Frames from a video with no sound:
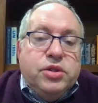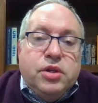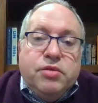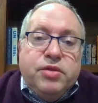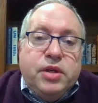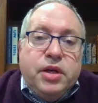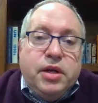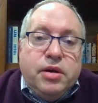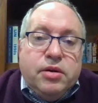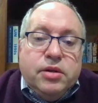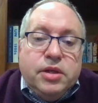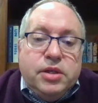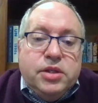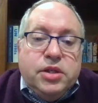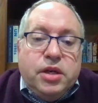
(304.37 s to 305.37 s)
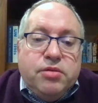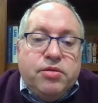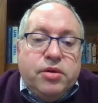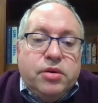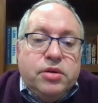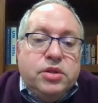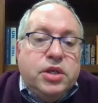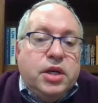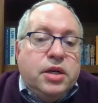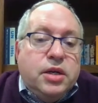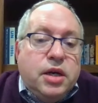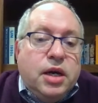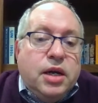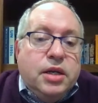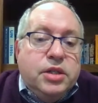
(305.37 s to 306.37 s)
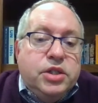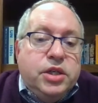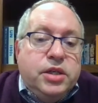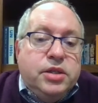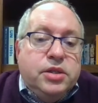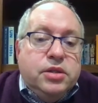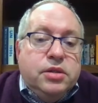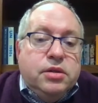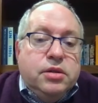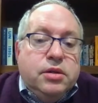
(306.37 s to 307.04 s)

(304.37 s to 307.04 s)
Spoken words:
of inherently safer technologies.